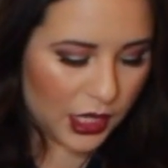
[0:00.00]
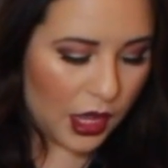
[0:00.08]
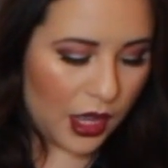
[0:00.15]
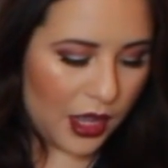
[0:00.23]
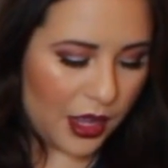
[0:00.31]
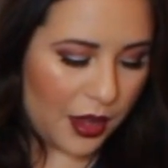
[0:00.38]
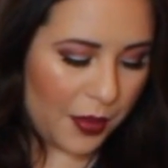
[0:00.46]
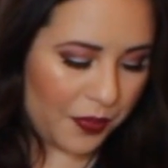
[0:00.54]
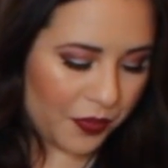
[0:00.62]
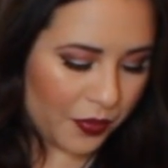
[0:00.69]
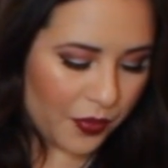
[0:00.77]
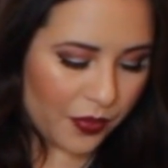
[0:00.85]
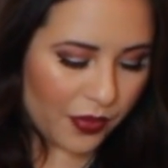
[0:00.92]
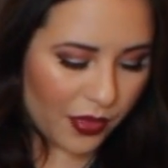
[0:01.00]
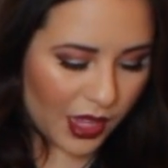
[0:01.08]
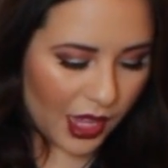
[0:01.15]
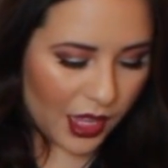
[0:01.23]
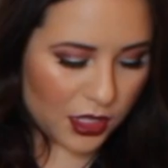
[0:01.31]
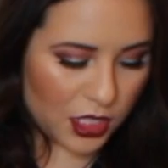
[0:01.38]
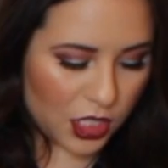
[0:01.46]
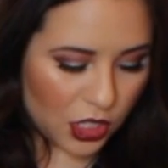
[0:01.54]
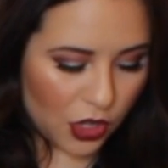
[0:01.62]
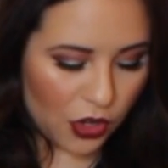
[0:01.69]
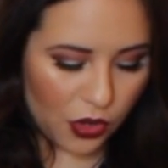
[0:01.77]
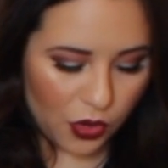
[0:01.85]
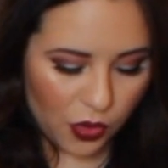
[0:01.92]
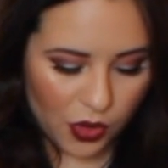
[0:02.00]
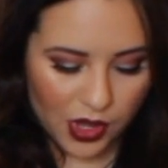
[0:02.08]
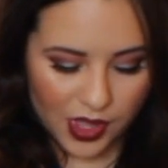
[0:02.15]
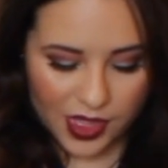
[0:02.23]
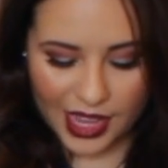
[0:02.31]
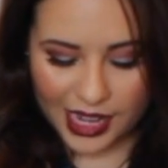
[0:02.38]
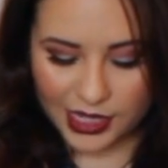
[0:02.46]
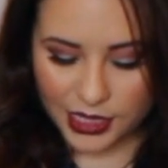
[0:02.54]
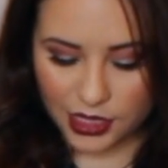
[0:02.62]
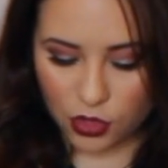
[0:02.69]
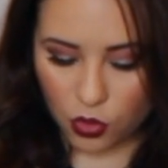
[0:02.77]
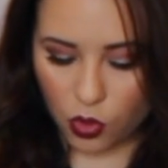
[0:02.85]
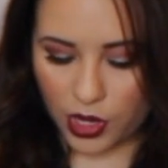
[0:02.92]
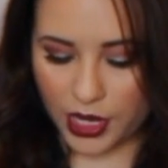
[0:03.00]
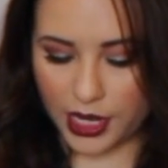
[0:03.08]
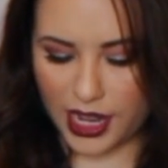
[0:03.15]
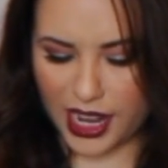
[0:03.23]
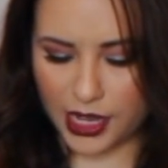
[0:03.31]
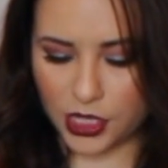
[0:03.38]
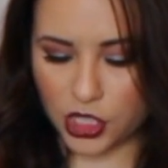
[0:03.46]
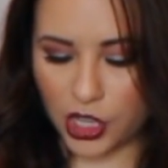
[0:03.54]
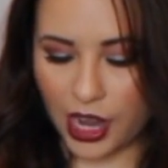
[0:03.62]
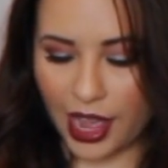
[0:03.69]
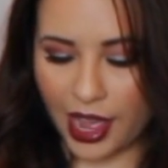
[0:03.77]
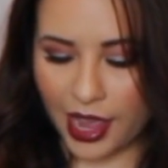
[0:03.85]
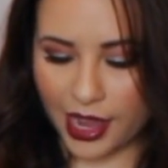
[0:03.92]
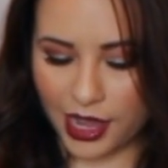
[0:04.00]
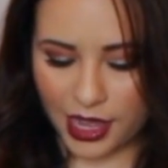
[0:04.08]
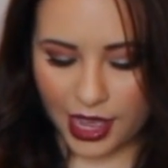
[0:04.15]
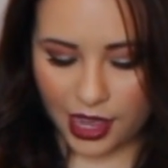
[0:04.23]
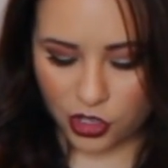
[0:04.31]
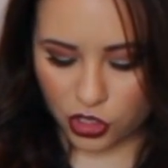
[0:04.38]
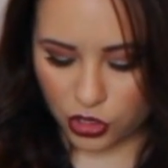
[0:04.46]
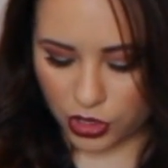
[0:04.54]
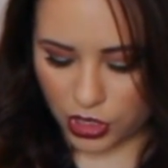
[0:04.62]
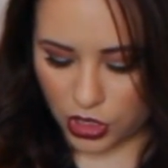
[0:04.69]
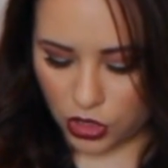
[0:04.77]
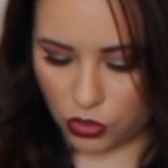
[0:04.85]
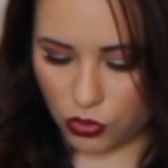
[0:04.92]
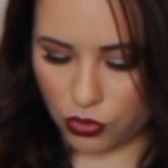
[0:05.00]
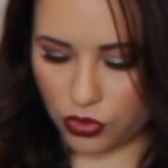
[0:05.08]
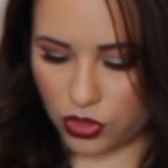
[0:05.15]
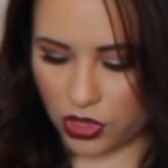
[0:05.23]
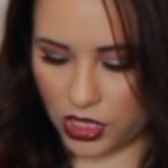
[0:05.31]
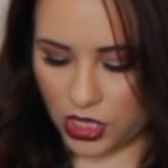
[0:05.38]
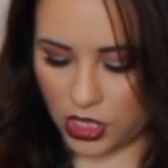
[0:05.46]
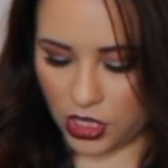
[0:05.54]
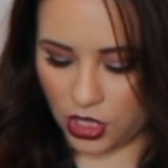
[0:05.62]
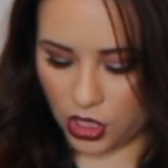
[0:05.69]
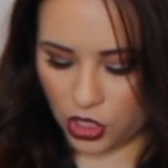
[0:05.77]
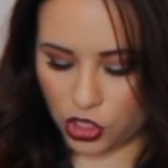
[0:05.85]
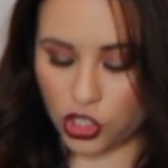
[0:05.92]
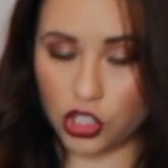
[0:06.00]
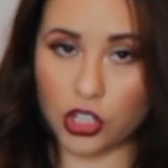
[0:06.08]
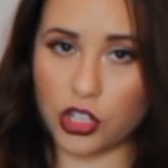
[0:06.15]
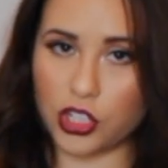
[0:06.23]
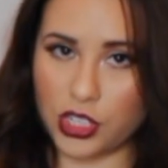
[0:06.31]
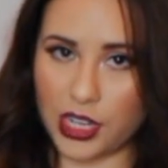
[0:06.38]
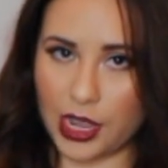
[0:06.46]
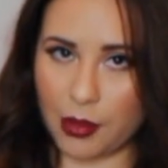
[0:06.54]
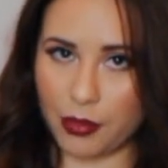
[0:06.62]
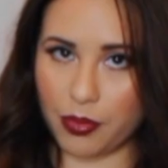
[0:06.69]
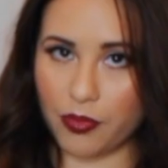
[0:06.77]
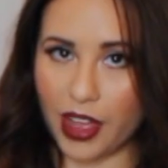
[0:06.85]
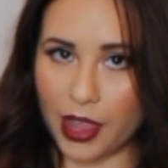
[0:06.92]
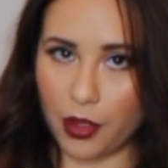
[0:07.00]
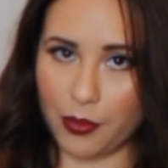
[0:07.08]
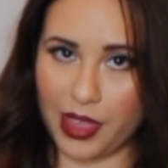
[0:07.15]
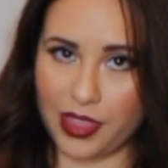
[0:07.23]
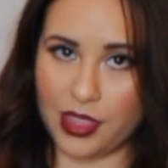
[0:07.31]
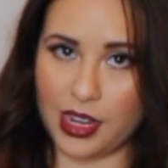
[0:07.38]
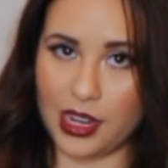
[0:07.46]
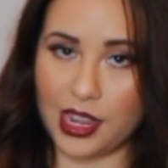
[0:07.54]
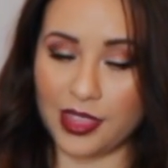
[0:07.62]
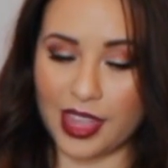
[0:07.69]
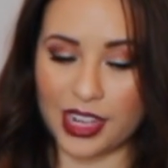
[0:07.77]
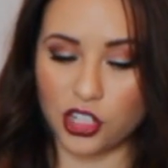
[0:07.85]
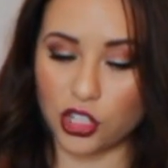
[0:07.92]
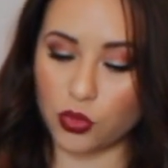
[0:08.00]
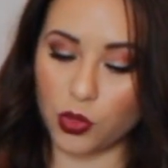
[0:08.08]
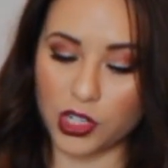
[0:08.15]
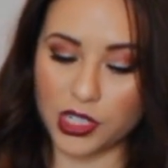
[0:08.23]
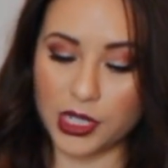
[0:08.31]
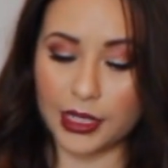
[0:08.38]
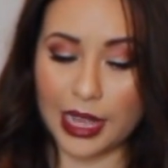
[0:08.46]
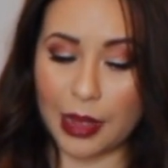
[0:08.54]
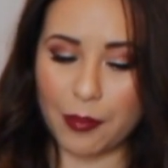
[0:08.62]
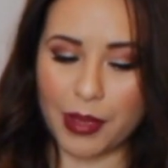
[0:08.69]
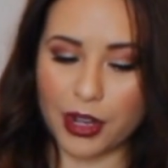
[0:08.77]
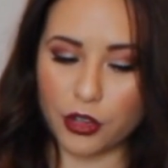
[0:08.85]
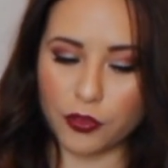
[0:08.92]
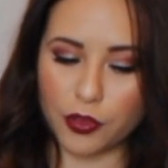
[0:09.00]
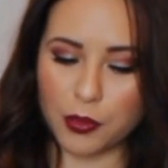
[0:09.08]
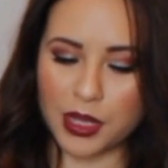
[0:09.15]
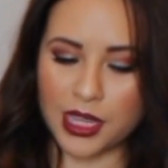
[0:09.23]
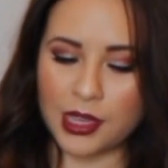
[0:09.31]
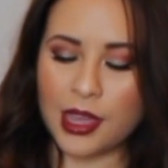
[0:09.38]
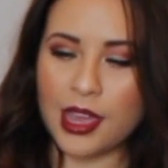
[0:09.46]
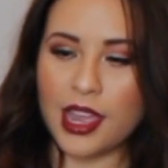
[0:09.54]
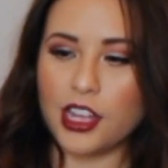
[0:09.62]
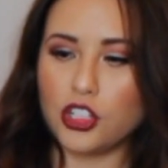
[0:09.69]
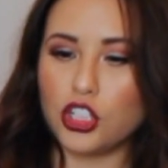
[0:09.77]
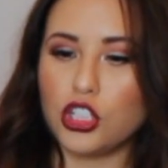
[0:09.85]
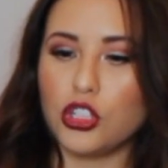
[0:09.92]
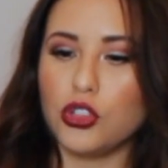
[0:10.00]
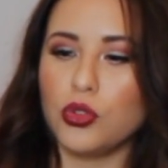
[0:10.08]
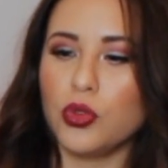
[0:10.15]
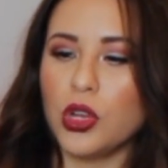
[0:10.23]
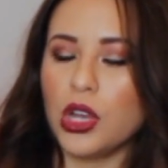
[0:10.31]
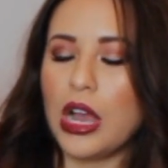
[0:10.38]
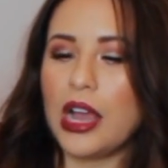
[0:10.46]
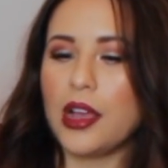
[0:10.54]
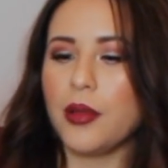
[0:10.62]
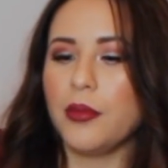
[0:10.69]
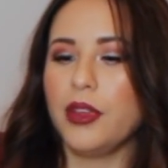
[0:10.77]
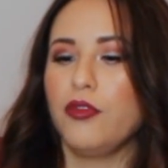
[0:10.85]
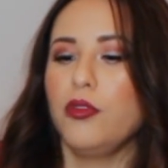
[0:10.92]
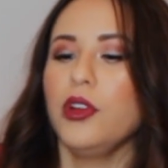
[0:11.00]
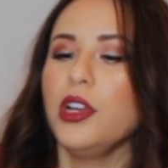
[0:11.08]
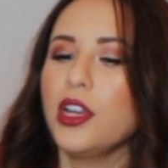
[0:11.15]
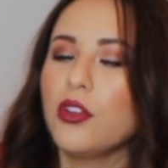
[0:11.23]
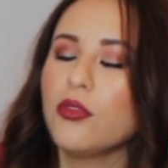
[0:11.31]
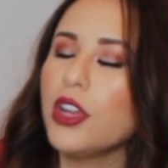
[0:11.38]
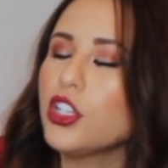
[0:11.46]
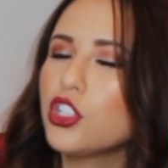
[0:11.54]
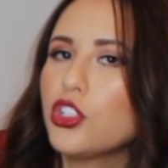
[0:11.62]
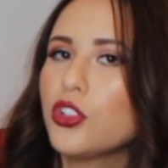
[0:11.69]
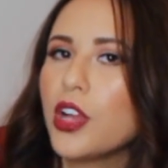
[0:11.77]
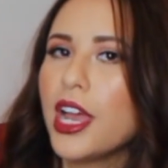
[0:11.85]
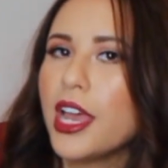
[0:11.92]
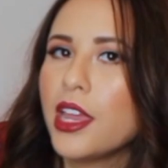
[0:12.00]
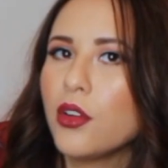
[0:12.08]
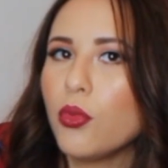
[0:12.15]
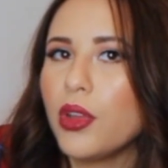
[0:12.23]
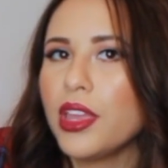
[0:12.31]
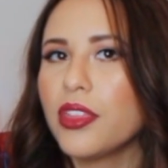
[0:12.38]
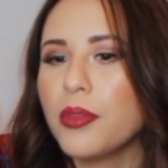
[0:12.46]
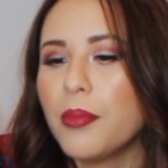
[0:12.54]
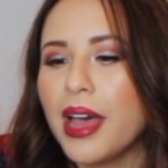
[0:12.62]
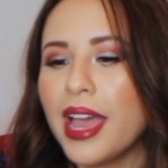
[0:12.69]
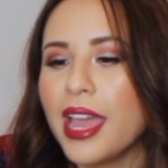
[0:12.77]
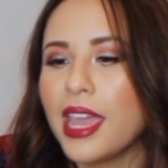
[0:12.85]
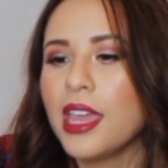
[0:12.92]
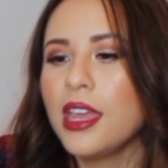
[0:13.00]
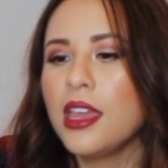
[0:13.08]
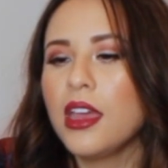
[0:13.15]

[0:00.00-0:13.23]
And so that's the organizer. I actually use the sugar snap file method, and that just works a lot better for me. And 2, if we're at a restaurant with my